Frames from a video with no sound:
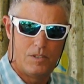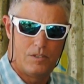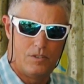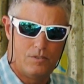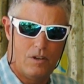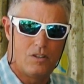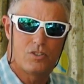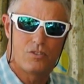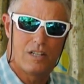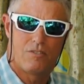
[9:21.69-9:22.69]
you
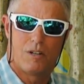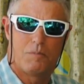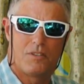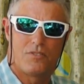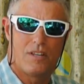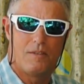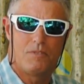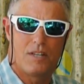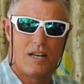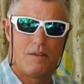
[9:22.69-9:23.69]
also cover up at the same
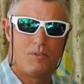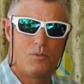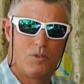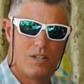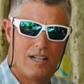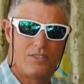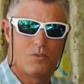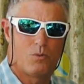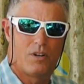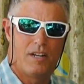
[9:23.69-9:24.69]
time. You realize
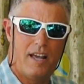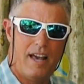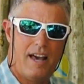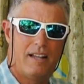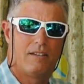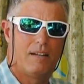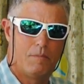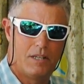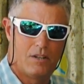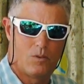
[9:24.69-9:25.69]
that wearing a hat and
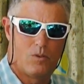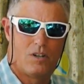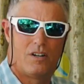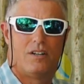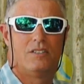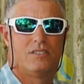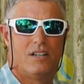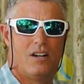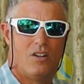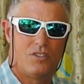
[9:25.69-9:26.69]
being on the water is
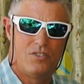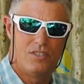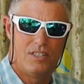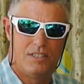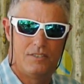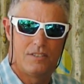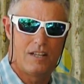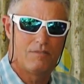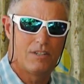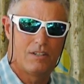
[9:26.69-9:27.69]
not all you need.
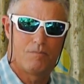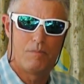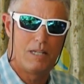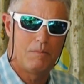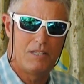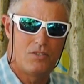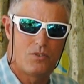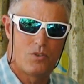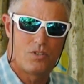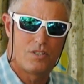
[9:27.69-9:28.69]
I've done many, many
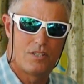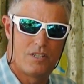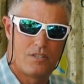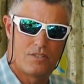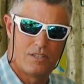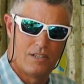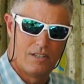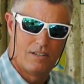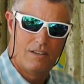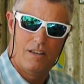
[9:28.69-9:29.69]
stories on this.
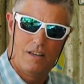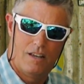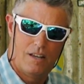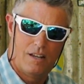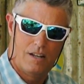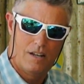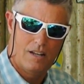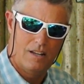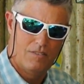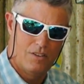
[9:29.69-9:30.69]

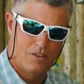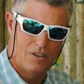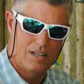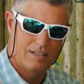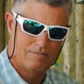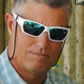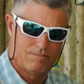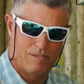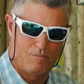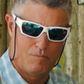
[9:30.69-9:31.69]
And even though I've
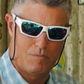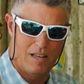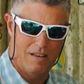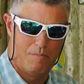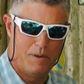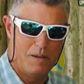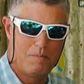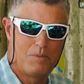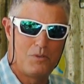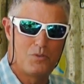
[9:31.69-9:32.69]
been
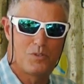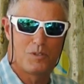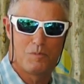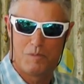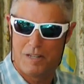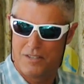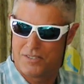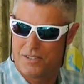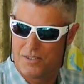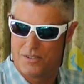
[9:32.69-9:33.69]
abused a little bit by the
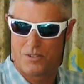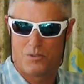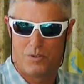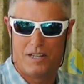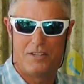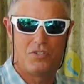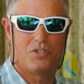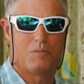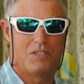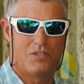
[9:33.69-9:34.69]
sun along the way, that's
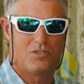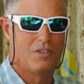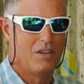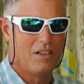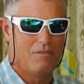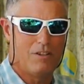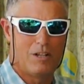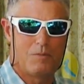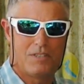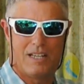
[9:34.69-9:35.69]
just because the
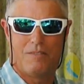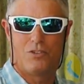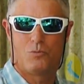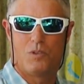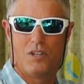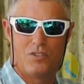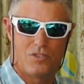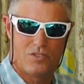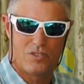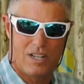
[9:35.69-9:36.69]
volume of time I spend,
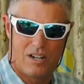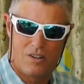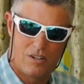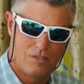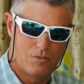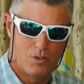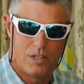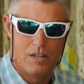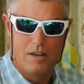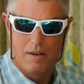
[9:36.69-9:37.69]
it's kind of hard to
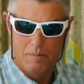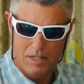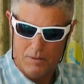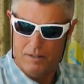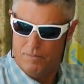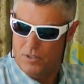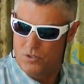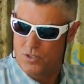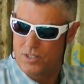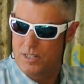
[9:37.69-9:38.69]
avoid. But anyway,
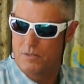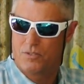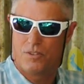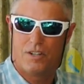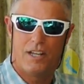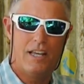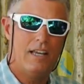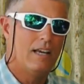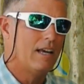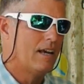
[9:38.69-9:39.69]
those are the tips for
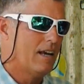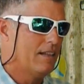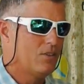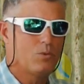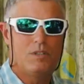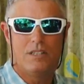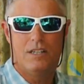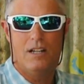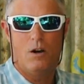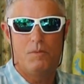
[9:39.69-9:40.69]
today and this
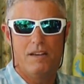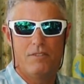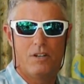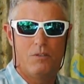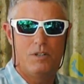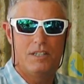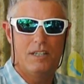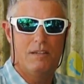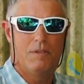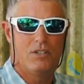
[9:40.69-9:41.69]
weekend. I hope you have a great
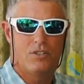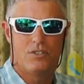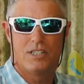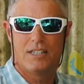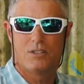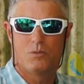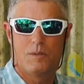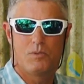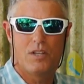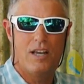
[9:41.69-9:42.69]
weekend. Make sure you check out the
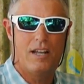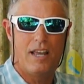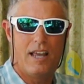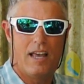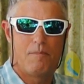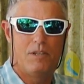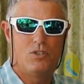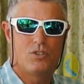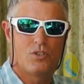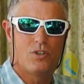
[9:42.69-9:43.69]
website and be
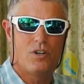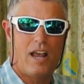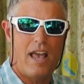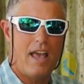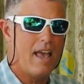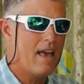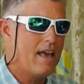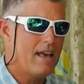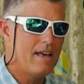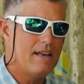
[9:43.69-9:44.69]
sure
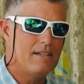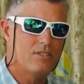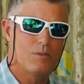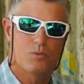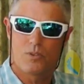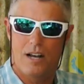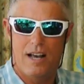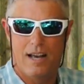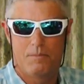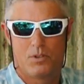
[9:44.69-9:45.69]
and
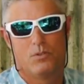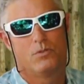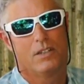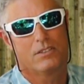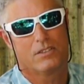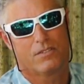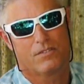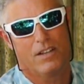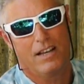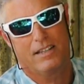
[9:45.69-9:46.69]
subscribe to Texas
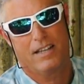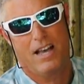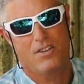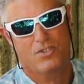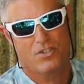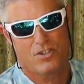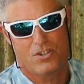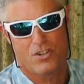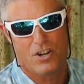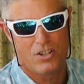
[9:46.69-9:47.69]

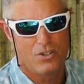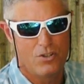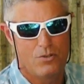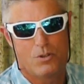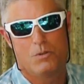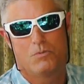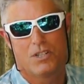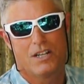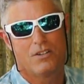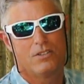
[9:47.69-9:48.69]
Flycaster YouTube
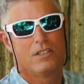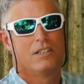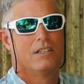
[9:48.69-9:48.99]
channel